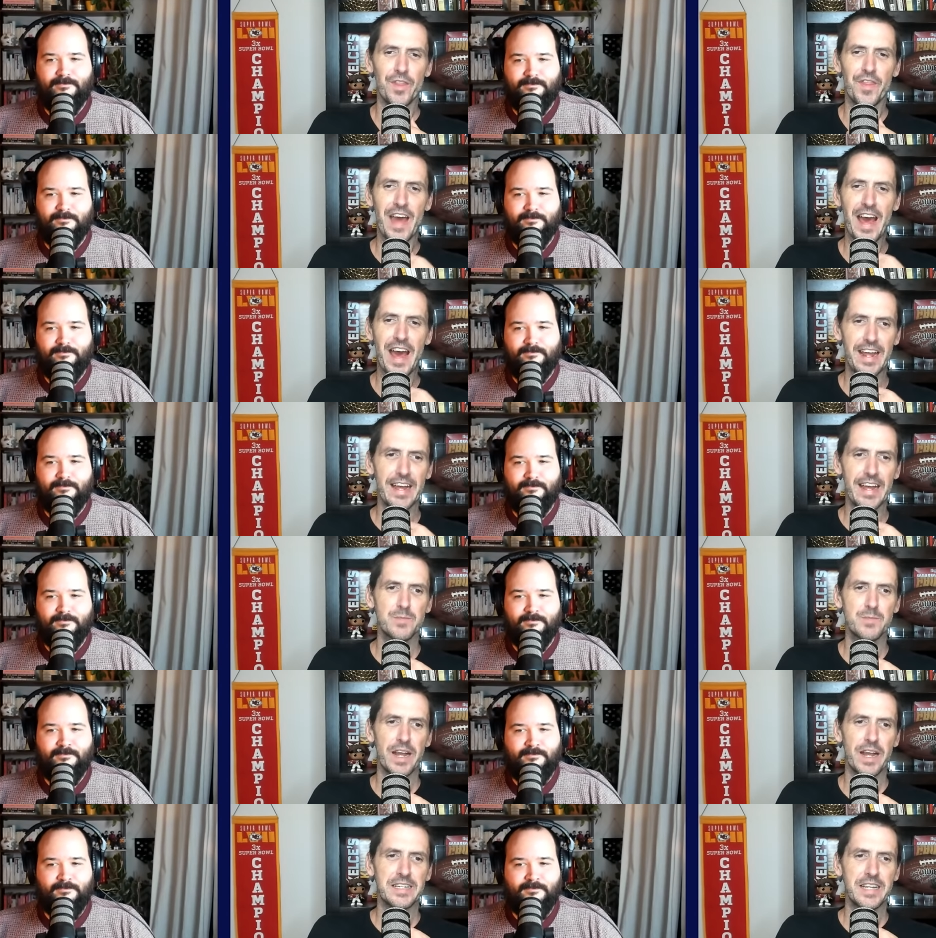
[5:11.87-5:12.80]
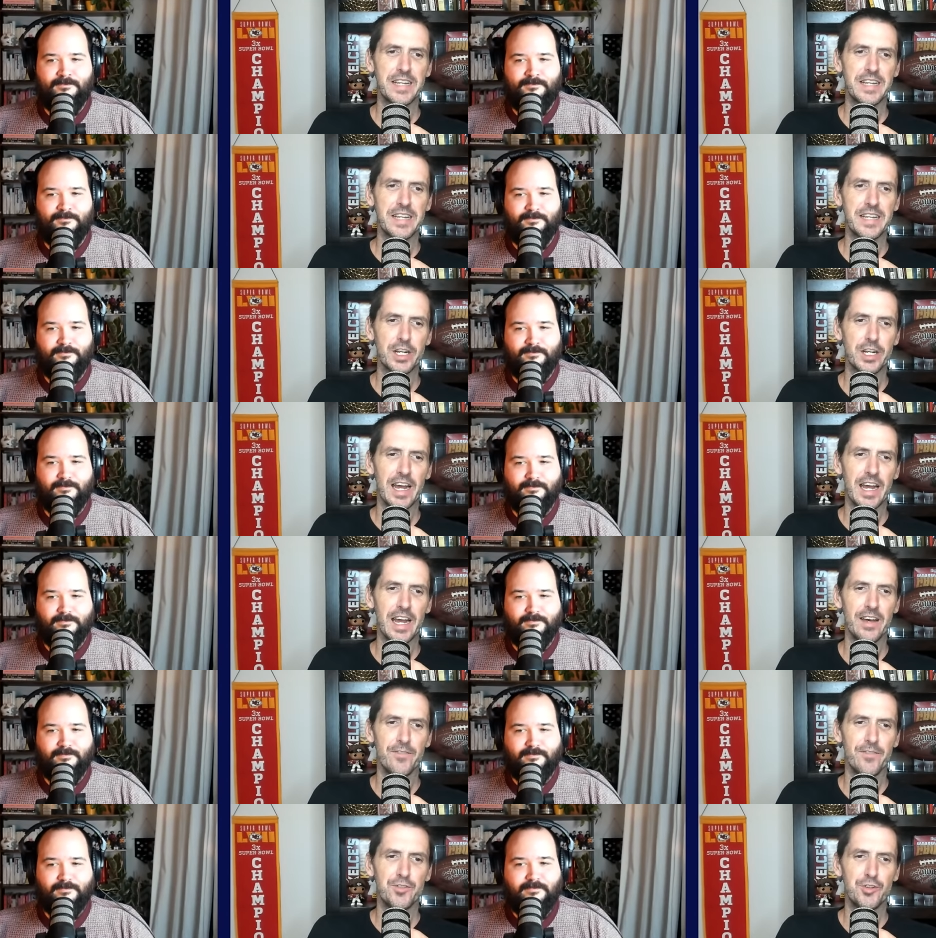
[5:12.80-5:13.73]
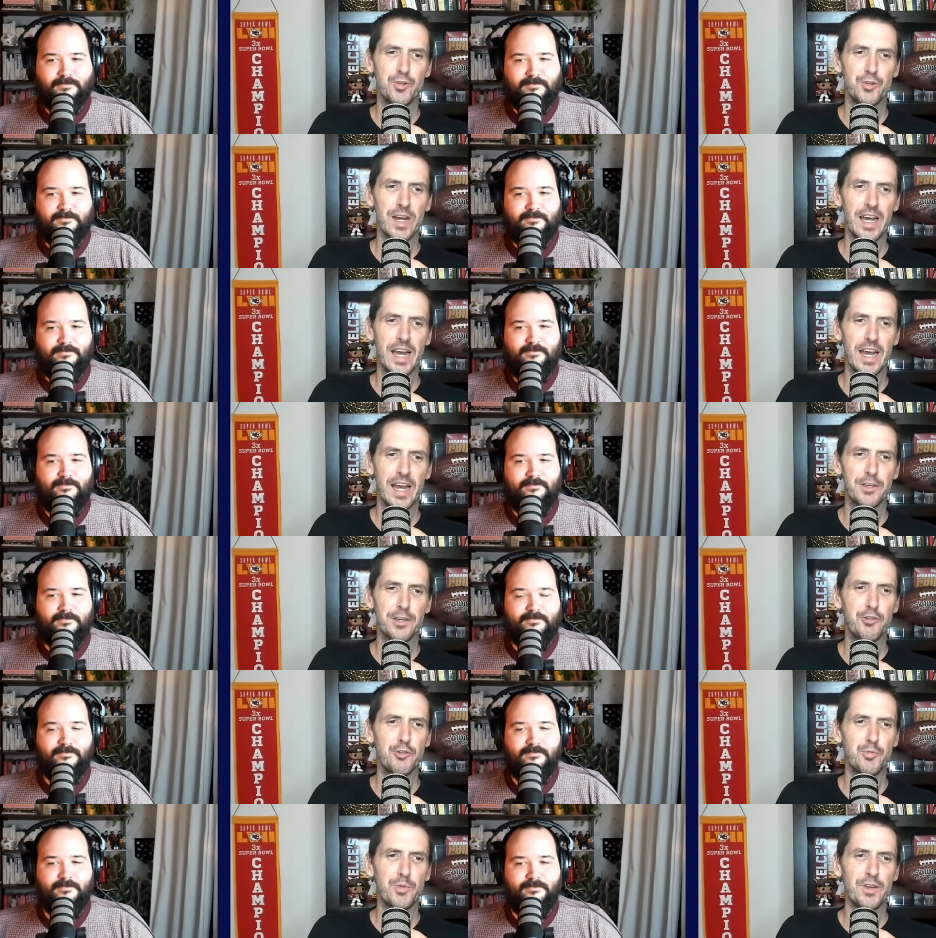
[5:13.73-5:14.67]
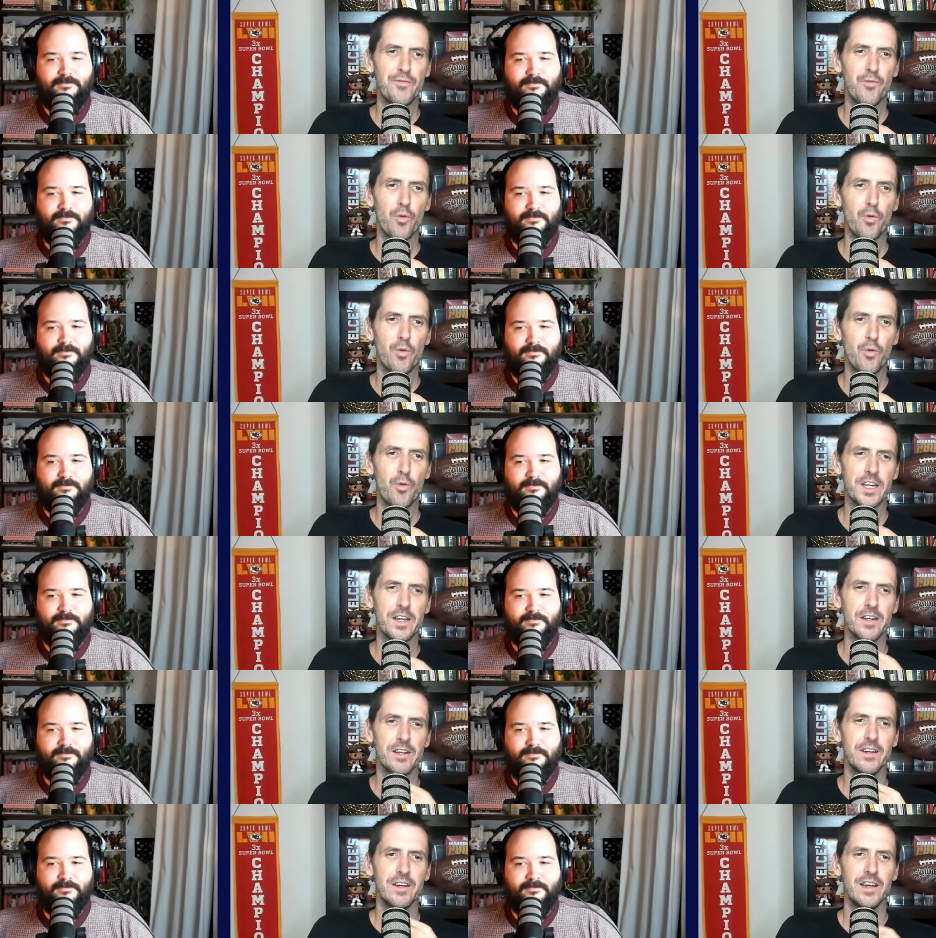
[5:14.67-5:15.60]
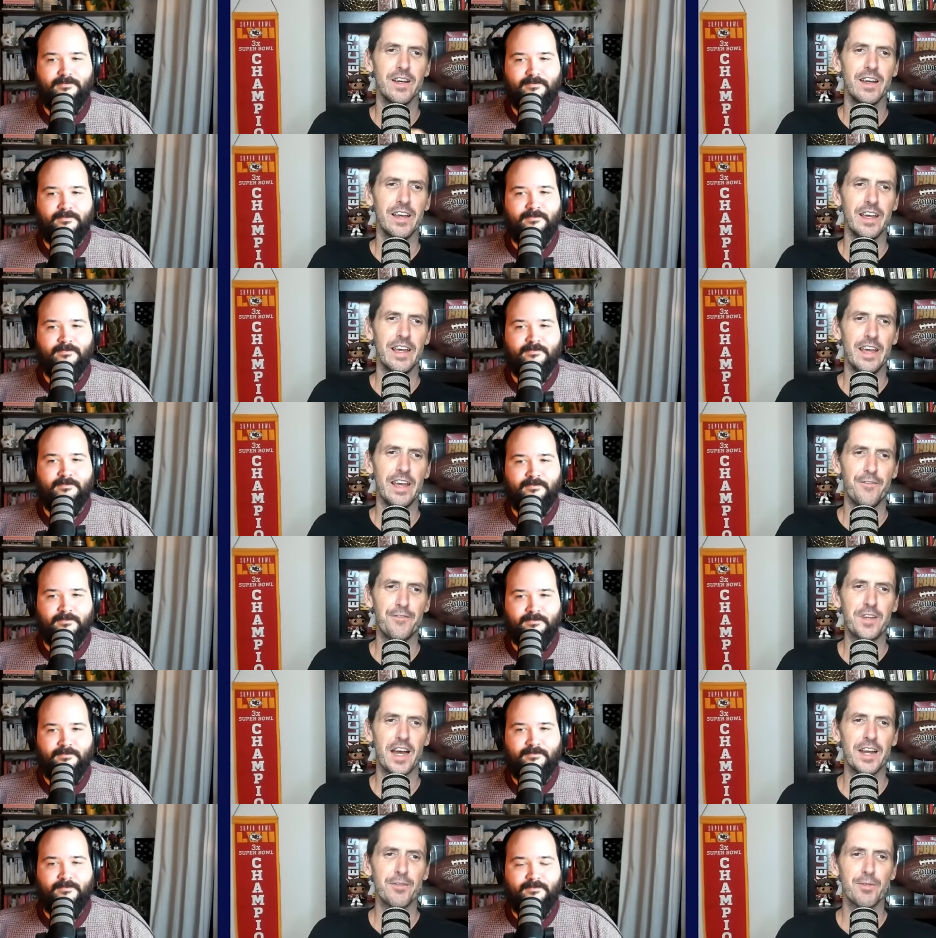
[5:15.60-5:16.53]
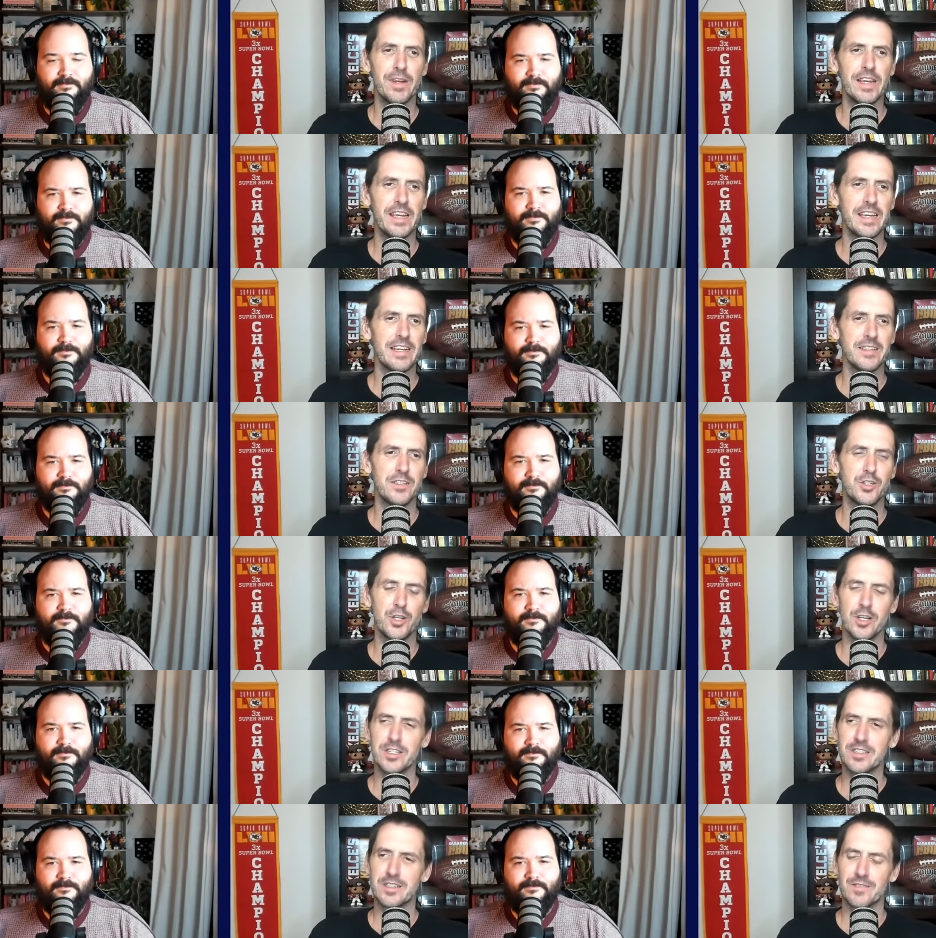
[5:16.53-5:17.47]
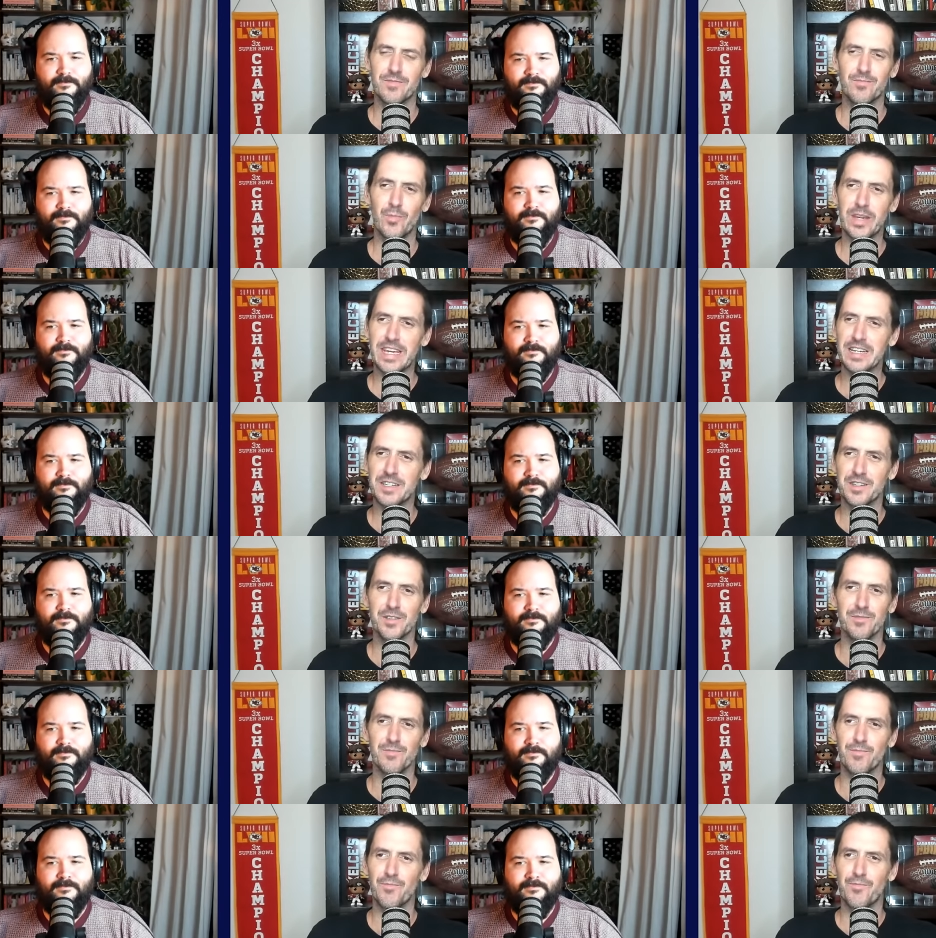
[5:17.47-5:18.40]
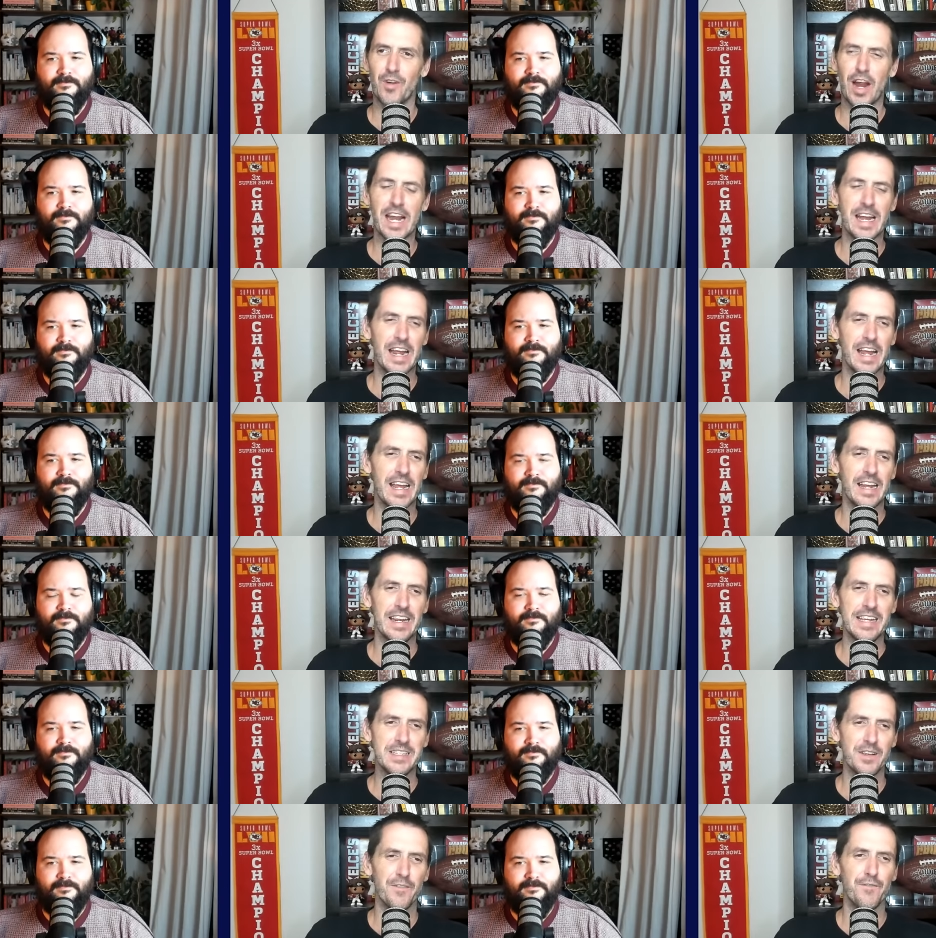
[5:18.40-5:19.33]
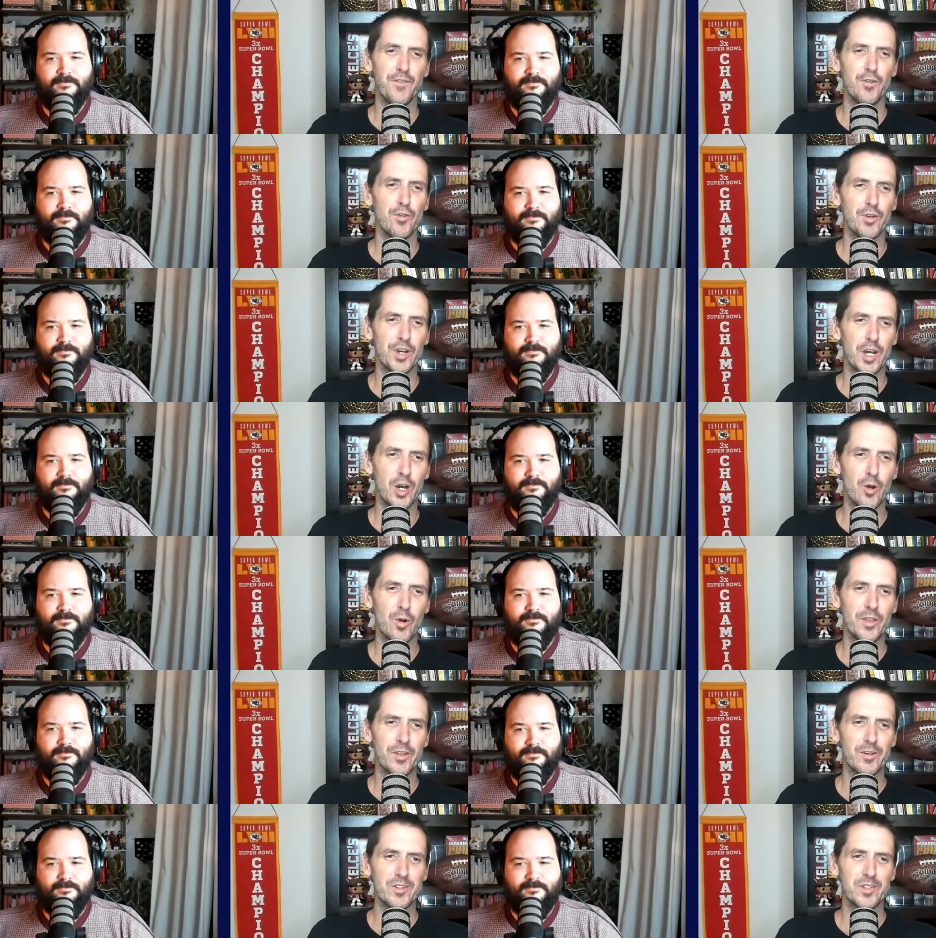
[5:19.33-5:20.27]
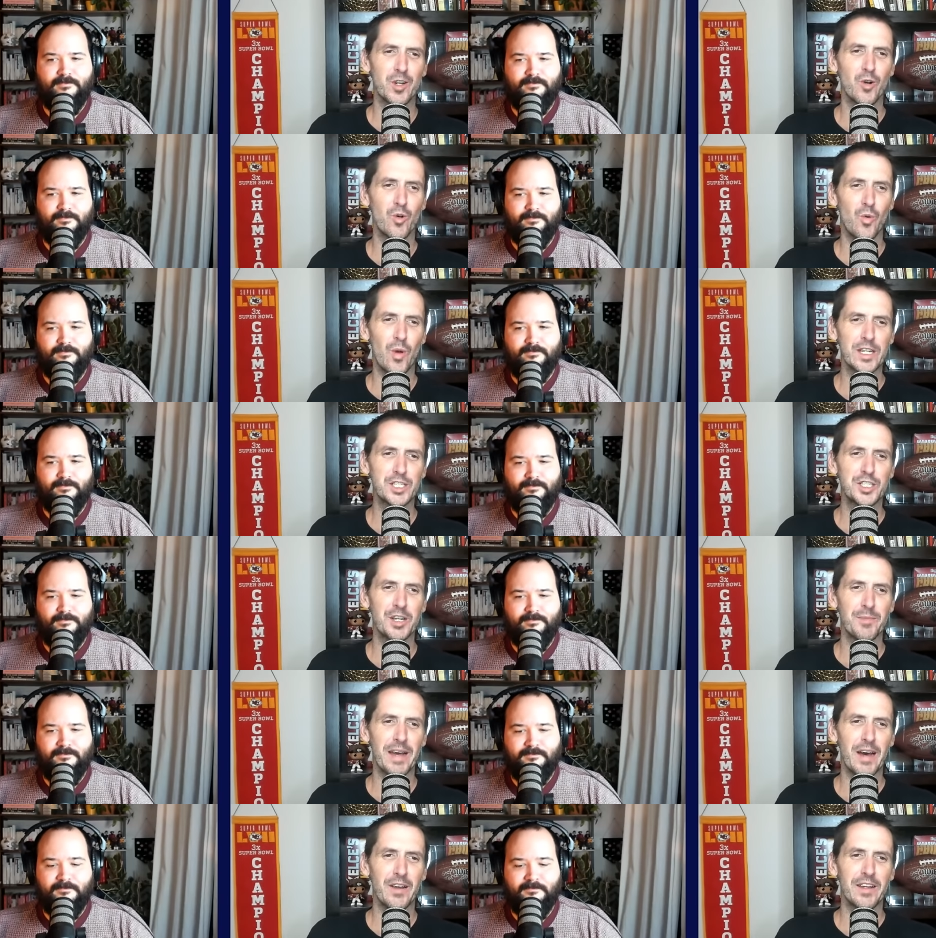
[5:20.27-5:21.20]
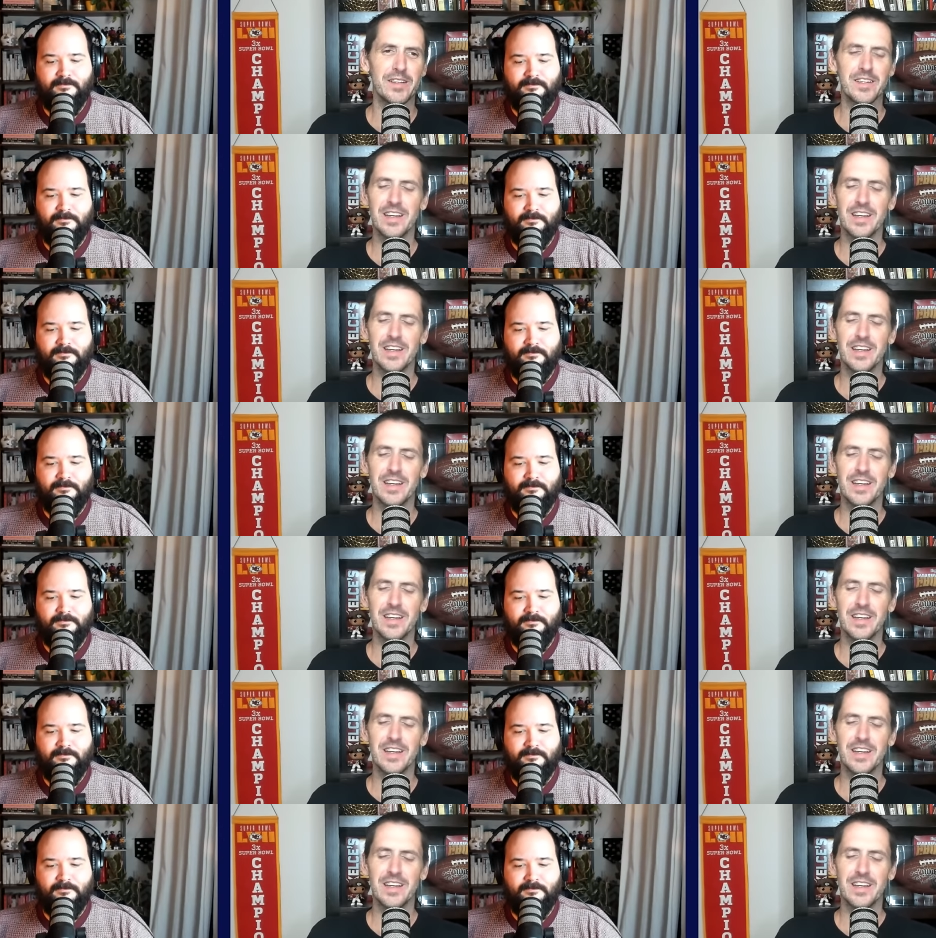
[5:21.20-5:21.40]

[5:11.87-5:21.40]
Speaker 1: that expectation, I have Tua at QB 14. If Tyreek is just, we get to Friday and he's a full go and there's no question mm -hmm. about it,